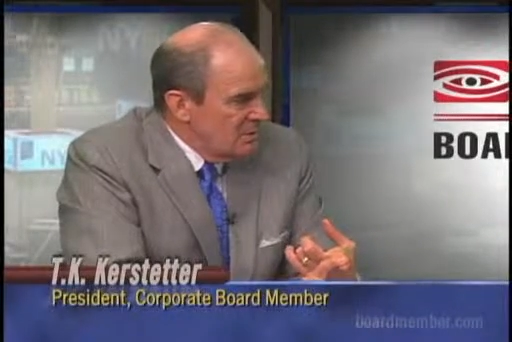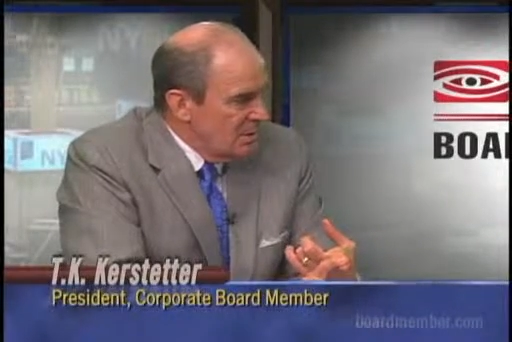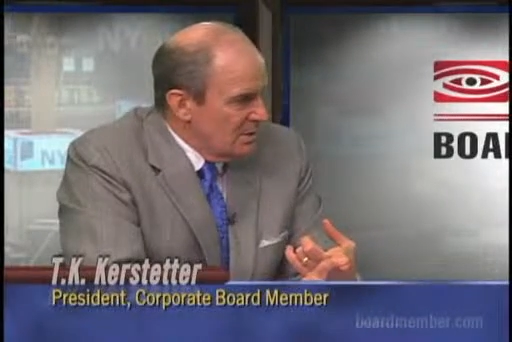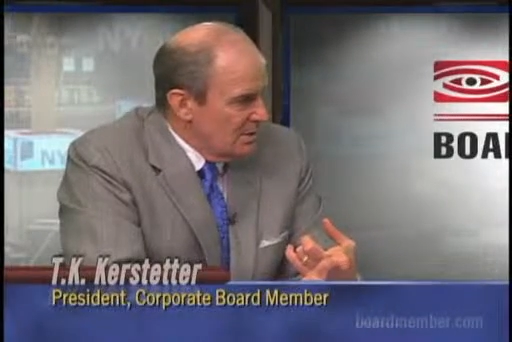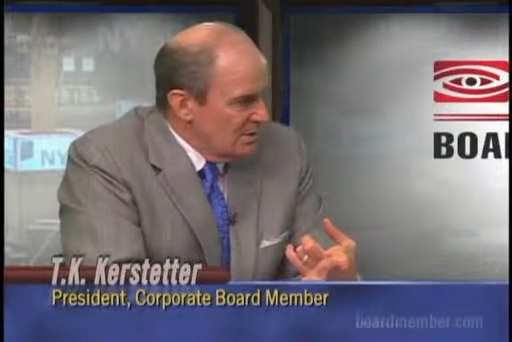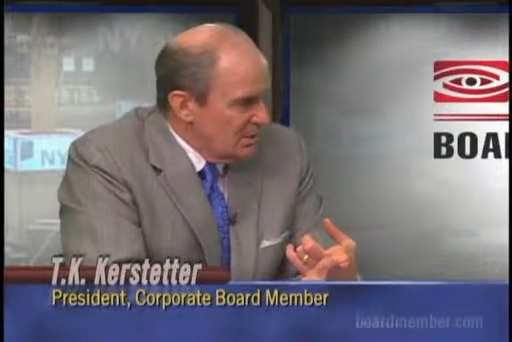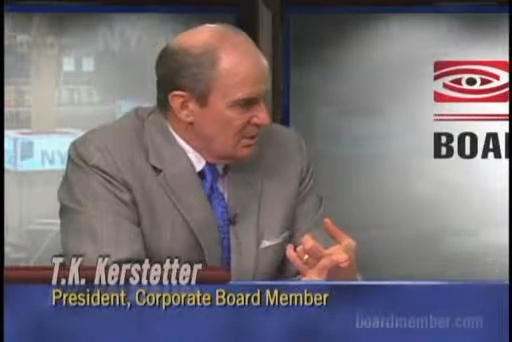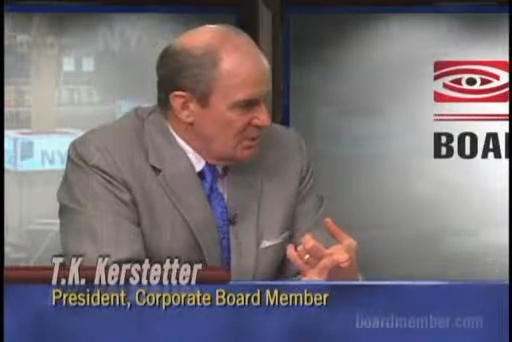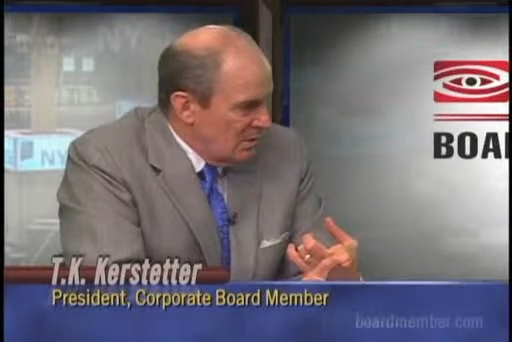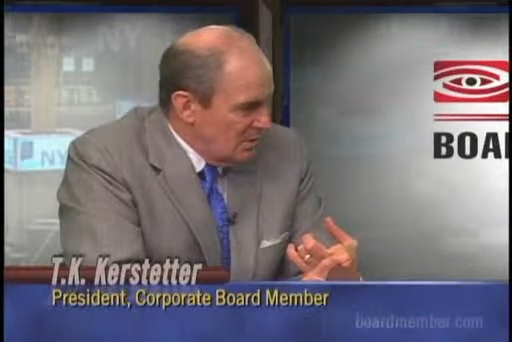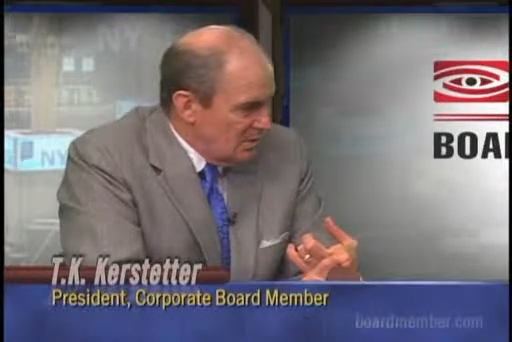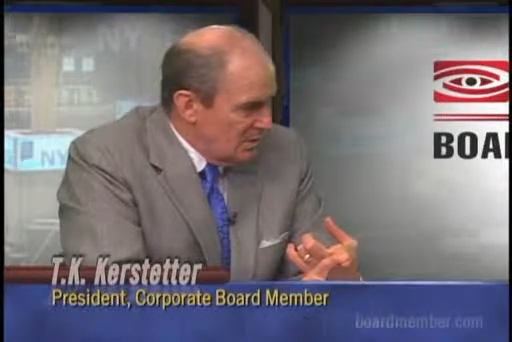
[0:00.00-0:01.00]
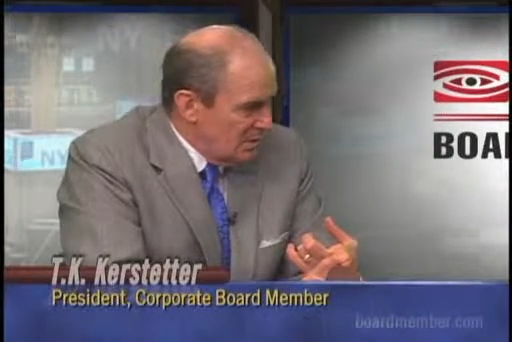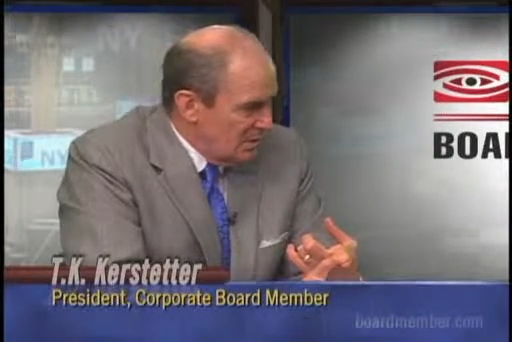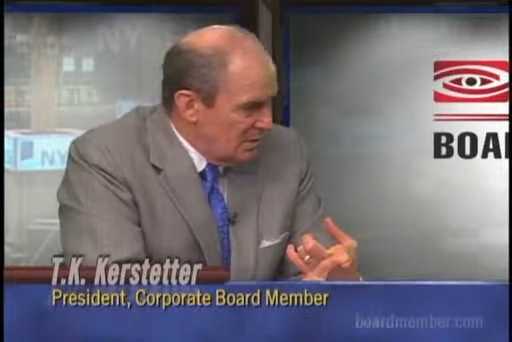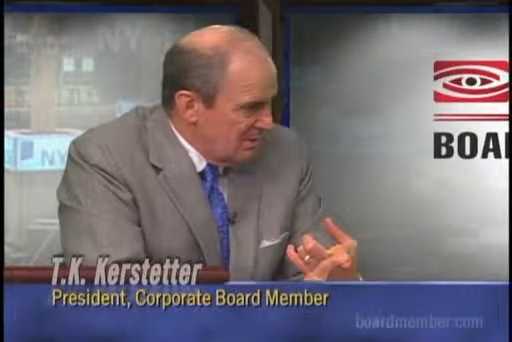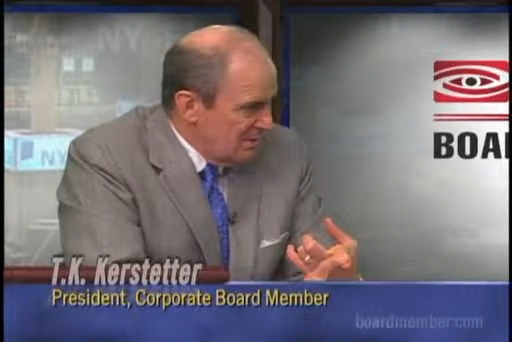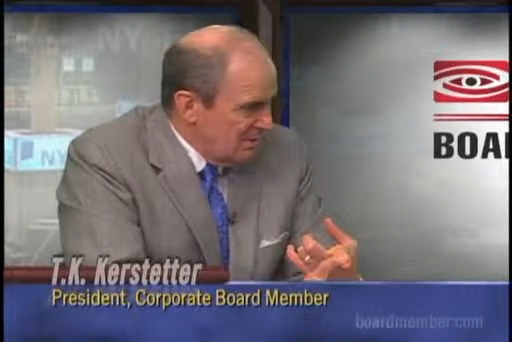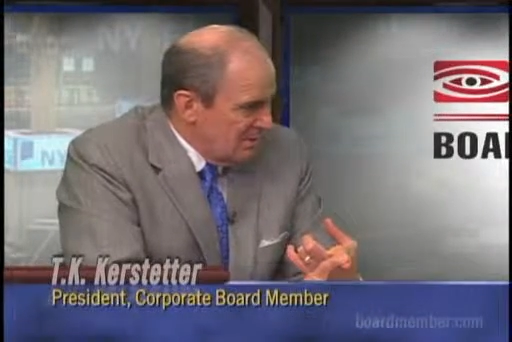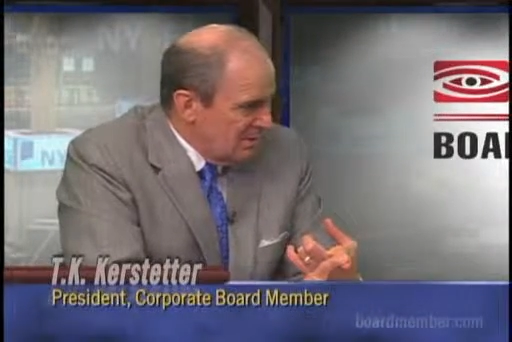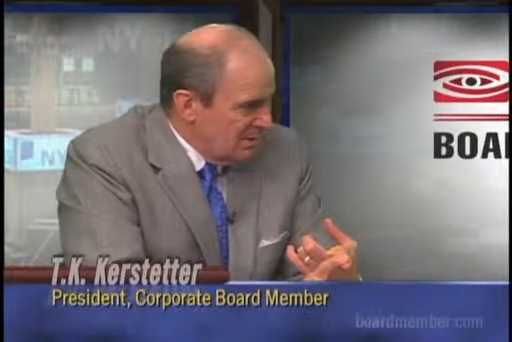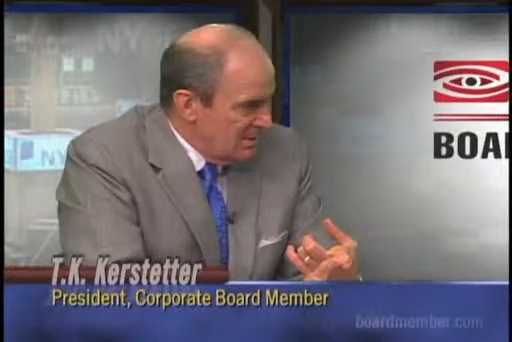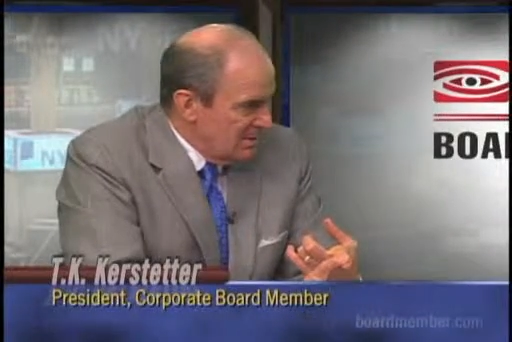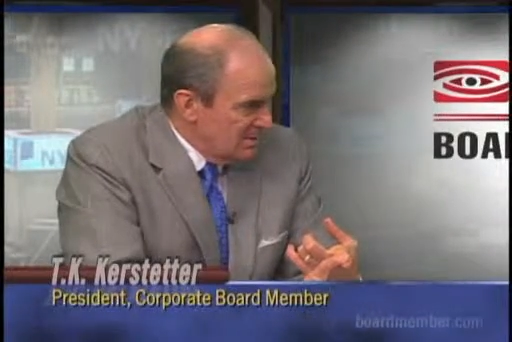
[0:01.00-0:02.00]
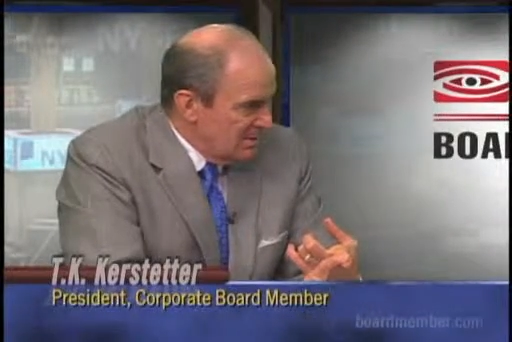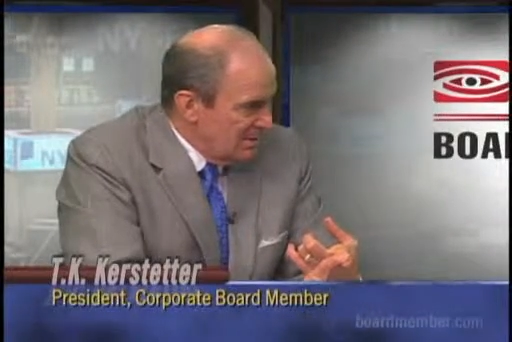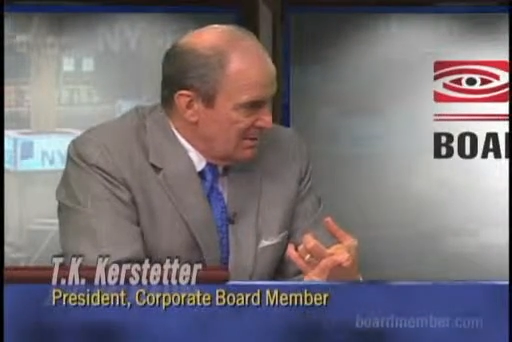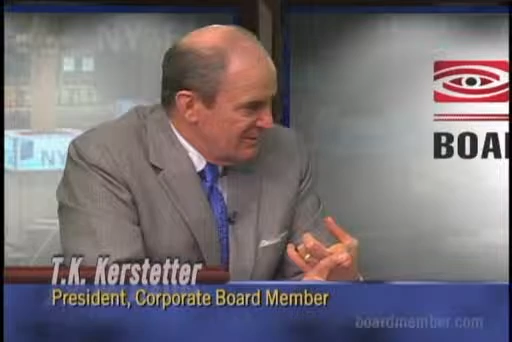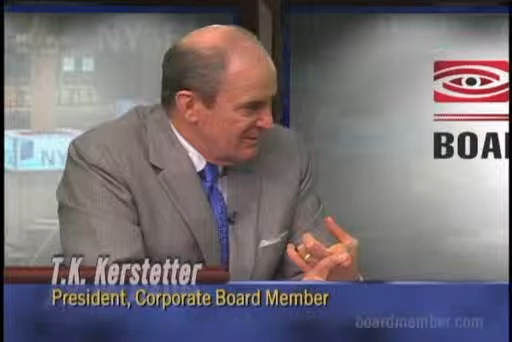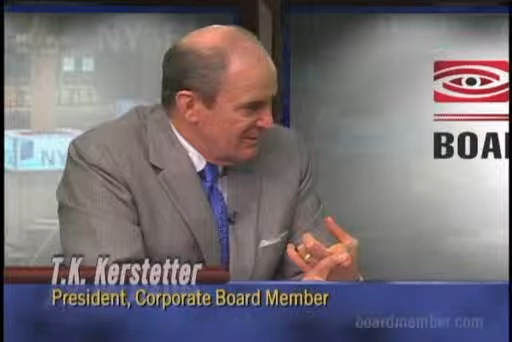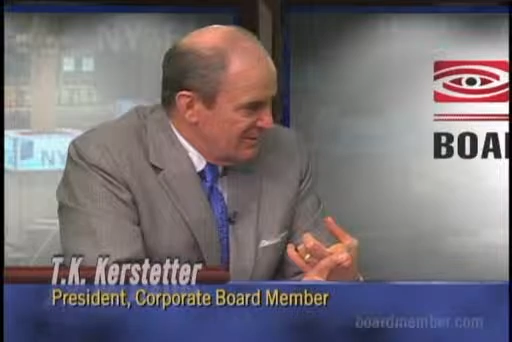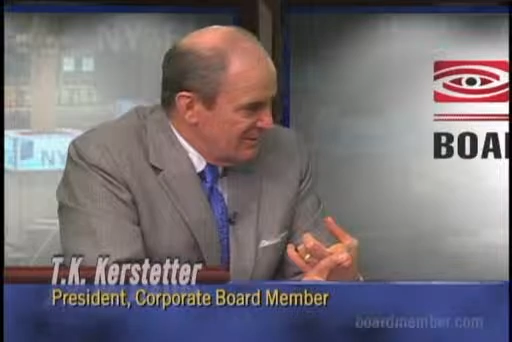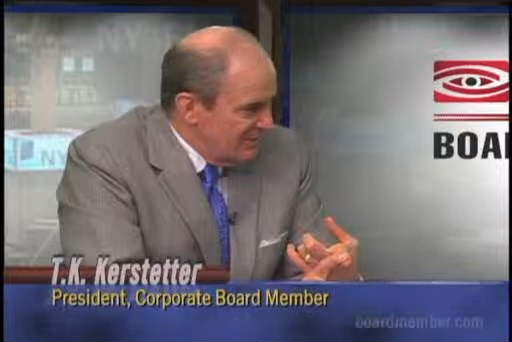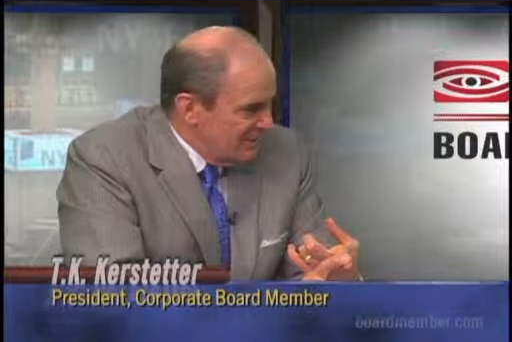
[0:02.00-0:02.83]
Wall Street and Washington if they were interested in